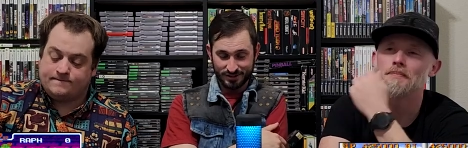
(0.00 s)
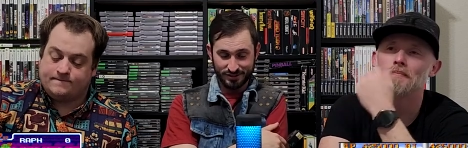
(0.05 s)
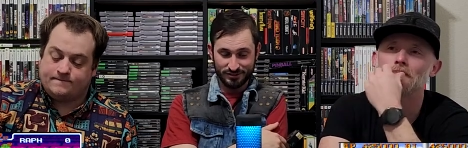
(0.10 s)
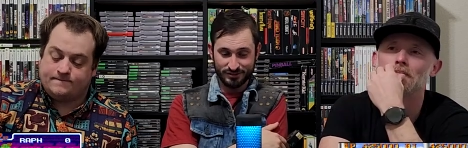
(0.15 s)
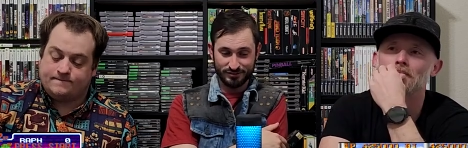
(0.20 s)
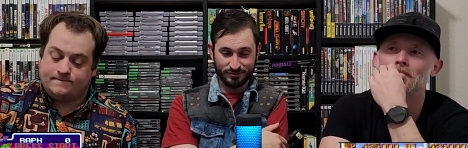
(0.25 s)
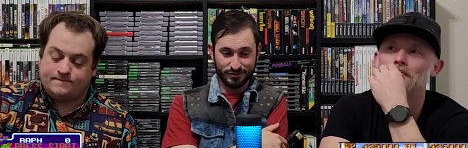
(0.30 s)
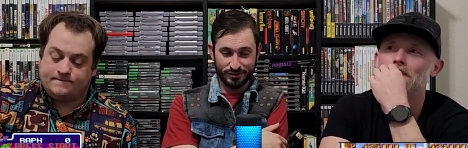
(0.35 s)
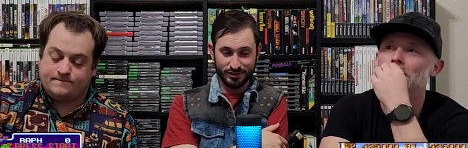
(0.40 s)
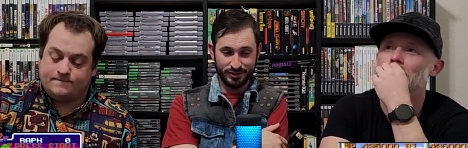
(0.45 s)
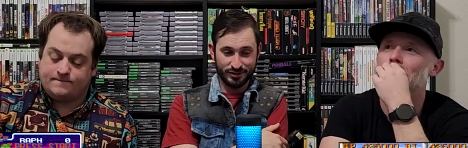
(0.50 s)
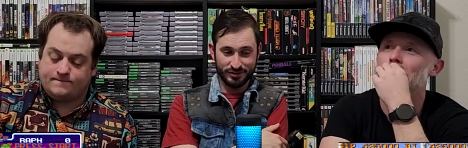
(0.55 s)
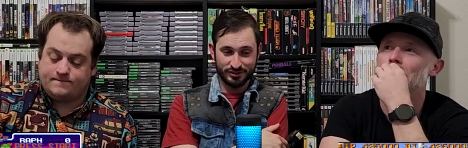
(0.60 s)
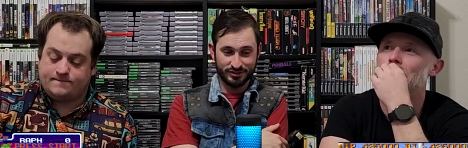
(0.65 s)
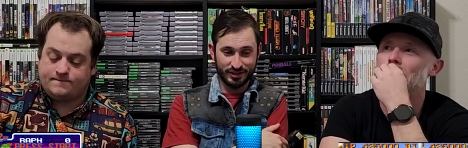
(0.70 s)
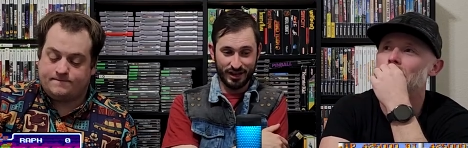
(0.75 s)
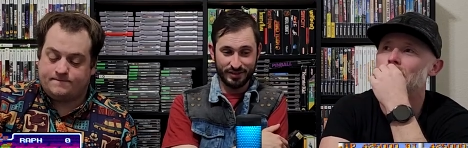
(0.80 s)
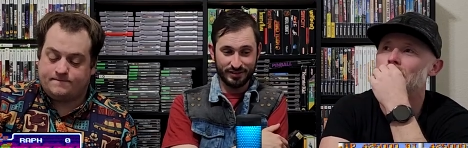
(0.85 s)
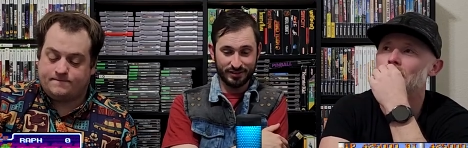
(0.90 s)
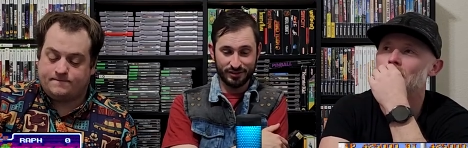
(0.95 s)
Speaker 1: This is really
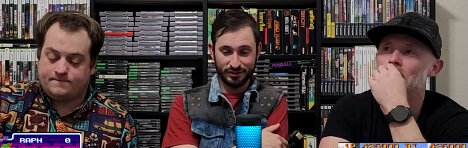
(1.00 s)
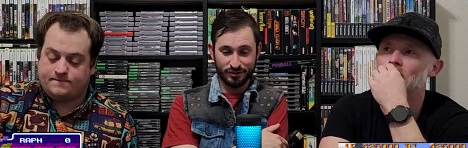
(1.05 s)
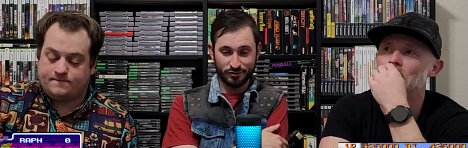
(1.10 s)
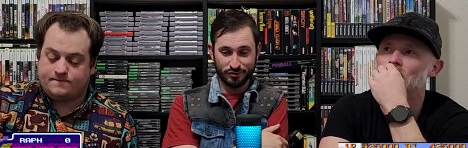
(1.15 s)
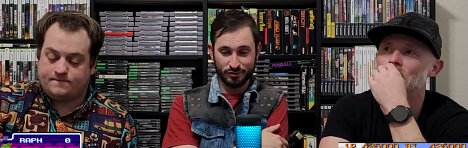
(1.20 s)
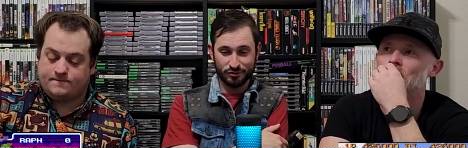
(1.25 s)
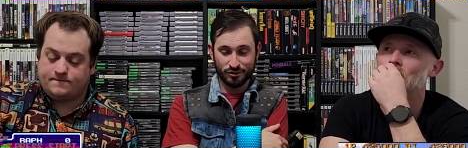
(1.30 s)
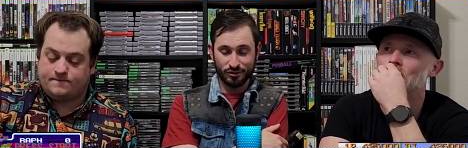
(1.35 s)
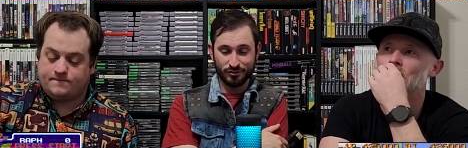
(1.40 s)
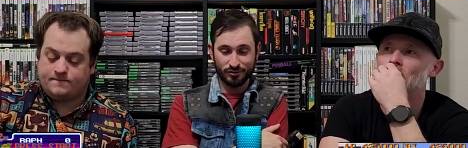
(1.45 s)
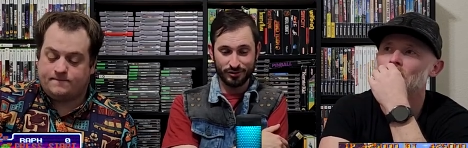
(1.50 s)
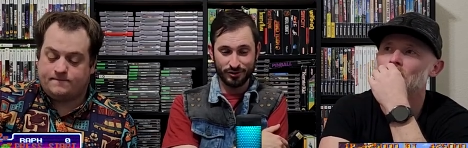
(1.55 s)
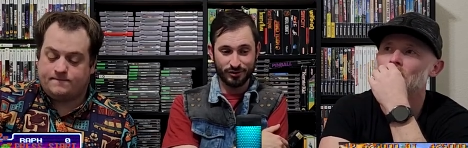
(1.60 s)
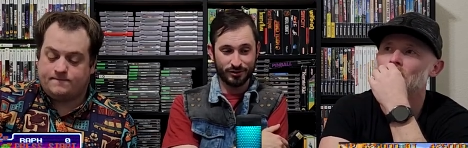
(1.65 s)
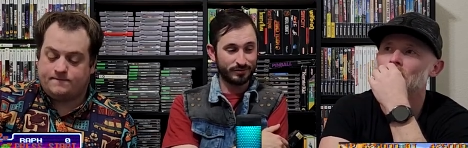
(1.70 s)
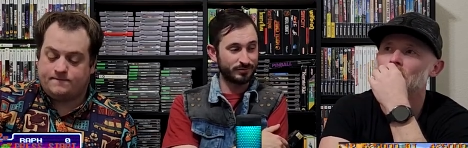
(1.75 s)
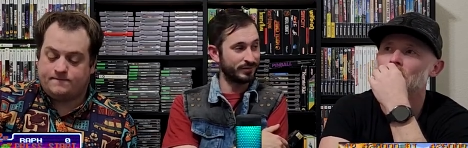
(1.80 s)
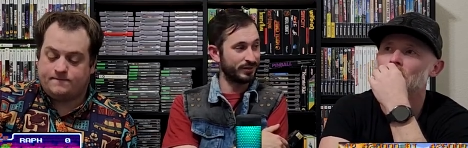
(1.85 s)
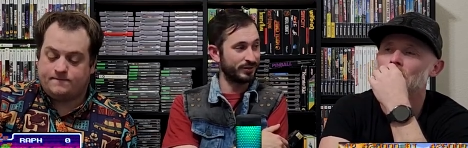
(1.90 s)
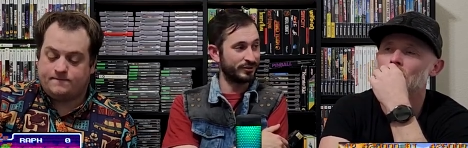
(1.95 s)
just I think another draw
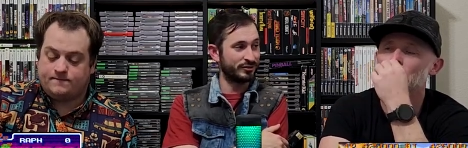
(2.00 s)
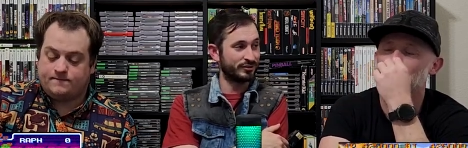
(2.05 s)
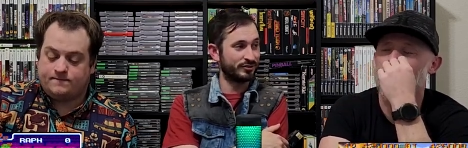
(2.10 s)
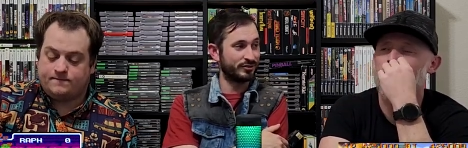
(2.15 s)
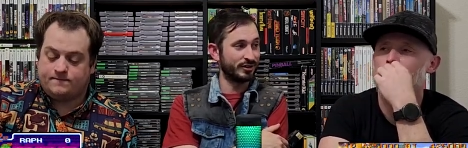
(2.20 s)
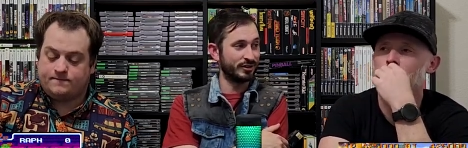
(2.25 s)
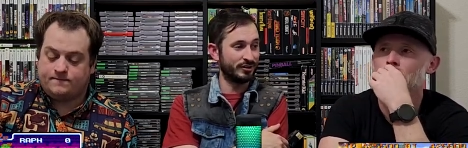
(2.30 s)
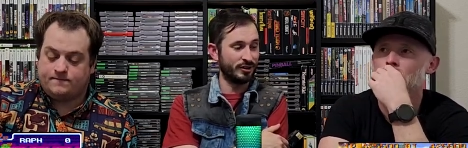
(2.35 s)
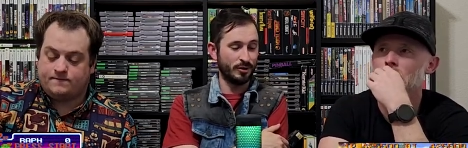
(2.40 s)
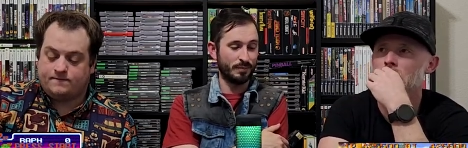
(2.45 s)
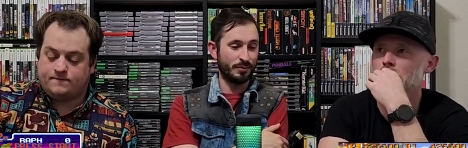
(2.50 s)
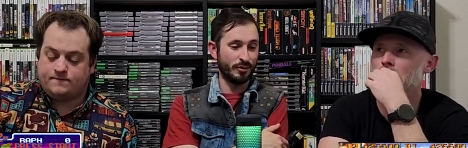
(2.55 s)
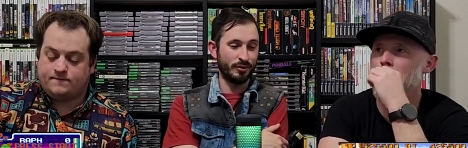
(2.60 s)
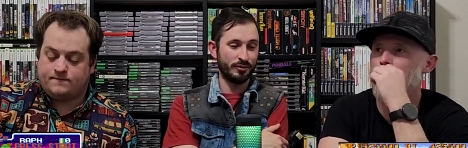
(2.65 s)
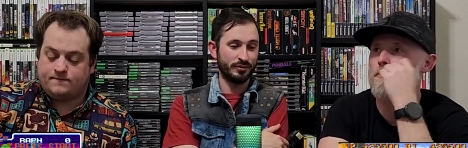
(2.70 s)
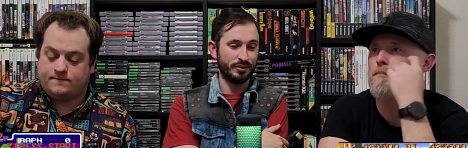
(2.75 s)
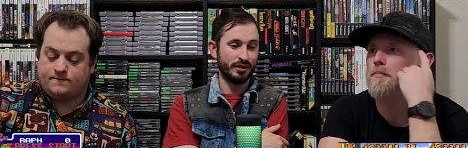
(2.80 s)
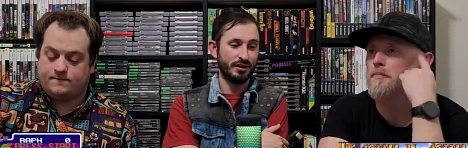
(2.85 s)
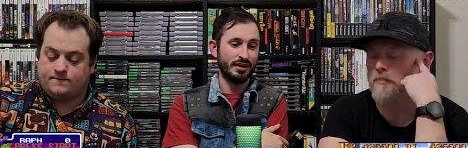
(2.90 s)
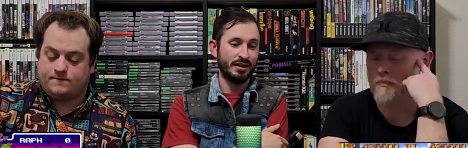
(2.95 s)
here. It's, okay, they're that's
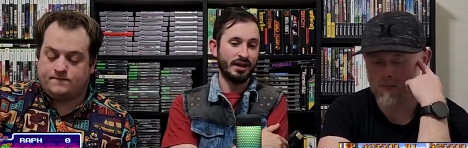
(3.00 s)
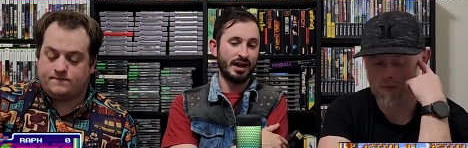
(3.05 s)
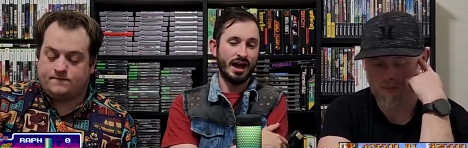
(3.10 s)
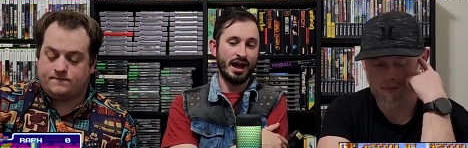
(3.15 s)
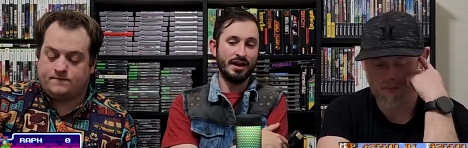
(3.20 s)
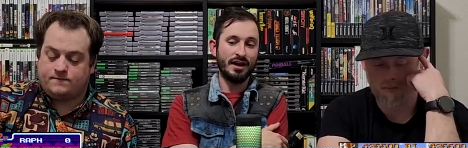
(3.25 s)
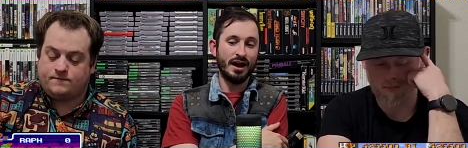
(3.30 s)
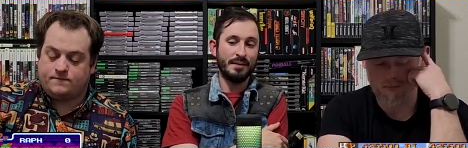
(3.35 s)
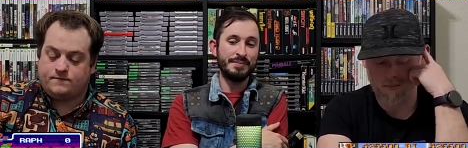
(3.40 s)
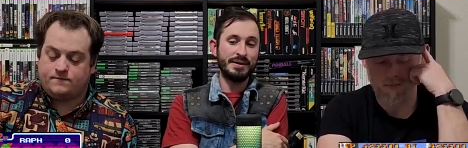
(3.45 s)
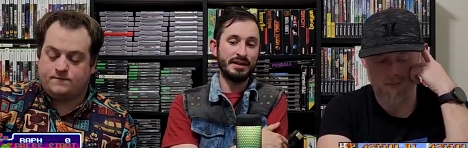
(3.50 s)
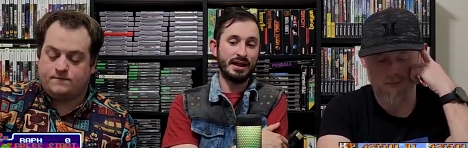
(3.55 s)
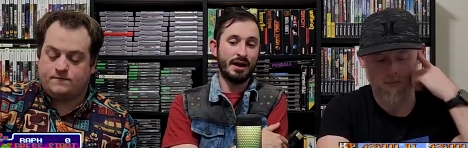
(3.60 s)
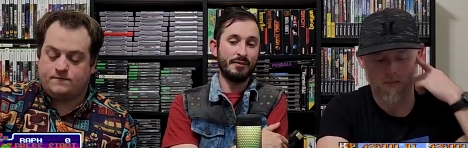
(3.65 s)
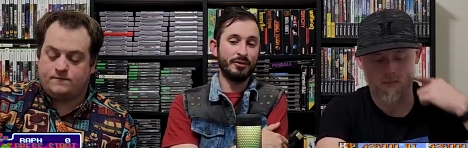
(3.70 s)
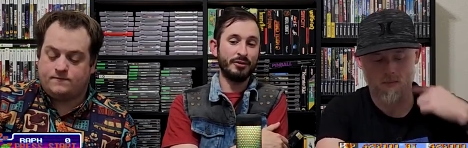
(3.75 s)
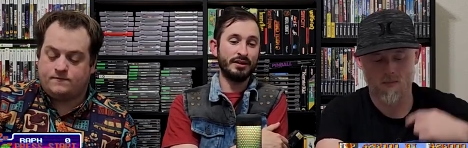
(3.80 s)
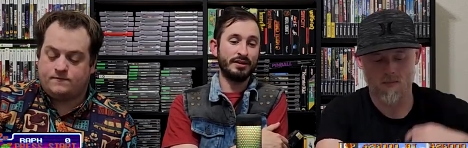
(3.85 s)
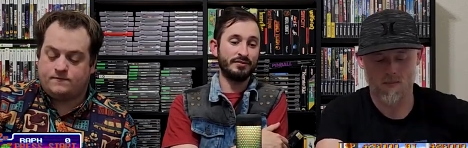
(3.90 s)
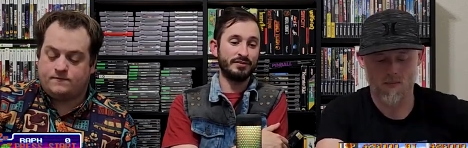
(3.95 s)
both. Fair. I, I mean,
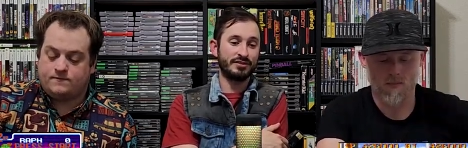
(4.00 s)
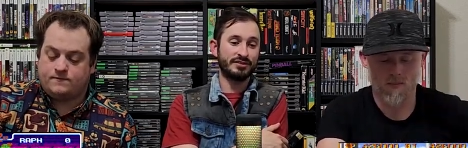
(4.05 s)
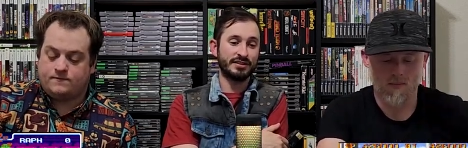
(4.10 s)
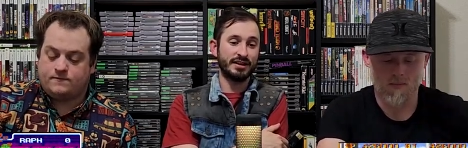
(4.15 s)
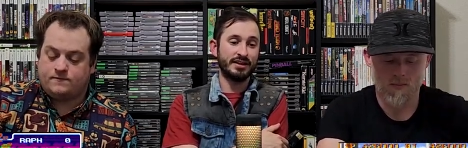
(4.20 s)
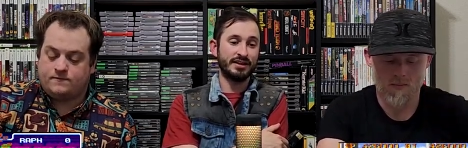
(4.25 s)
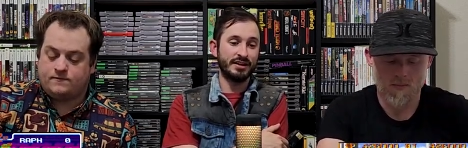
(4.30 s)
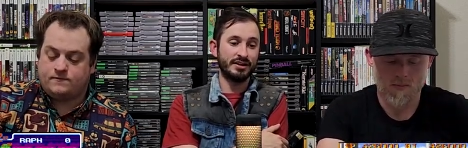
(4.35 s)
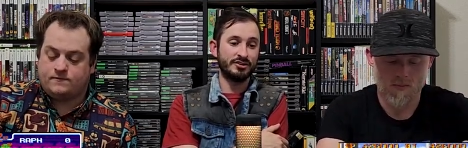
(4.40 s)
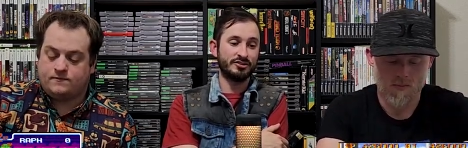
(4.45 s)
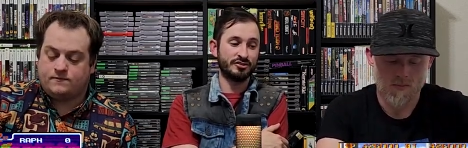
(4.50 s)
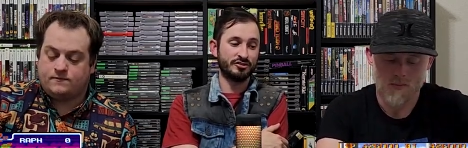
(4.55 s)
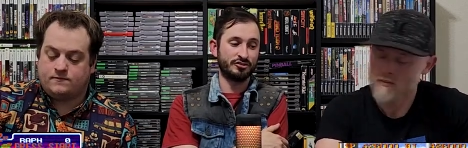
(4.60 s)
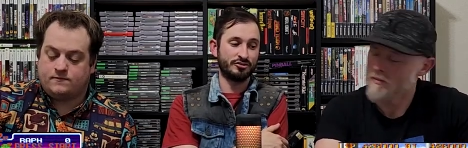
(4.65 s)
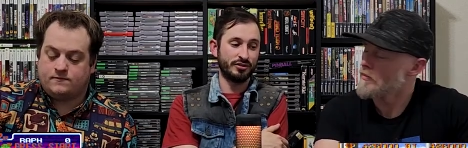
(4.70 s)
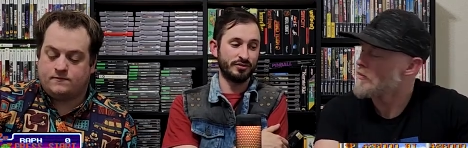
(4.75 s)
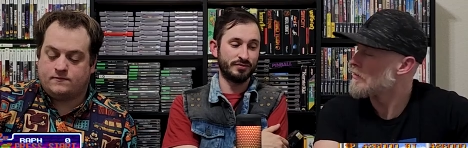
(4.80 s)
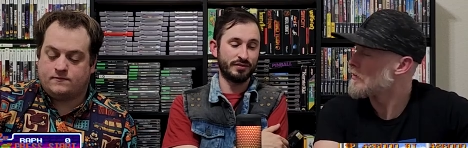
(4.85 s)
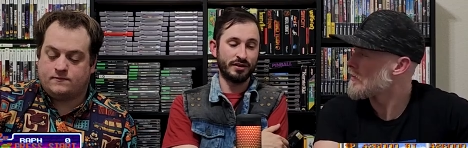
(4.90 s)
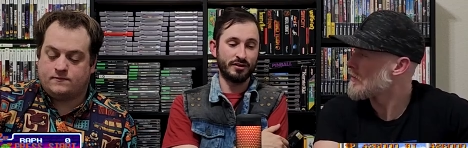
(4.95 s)
I would give a slight edge to
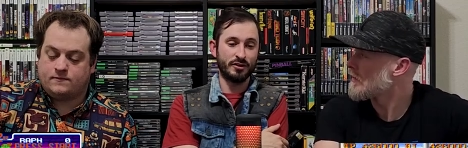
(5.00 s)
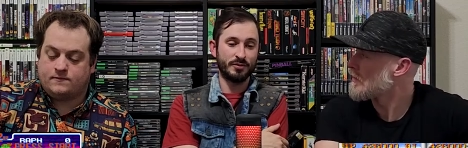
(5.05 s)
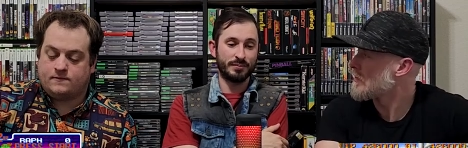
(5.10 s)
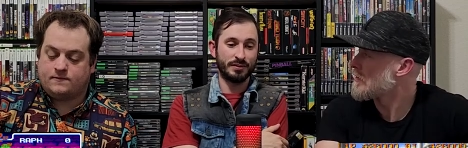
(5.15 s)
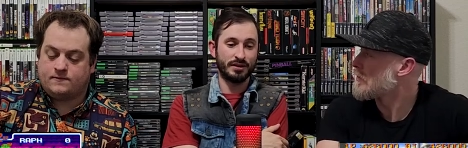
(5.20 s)
Street Fighter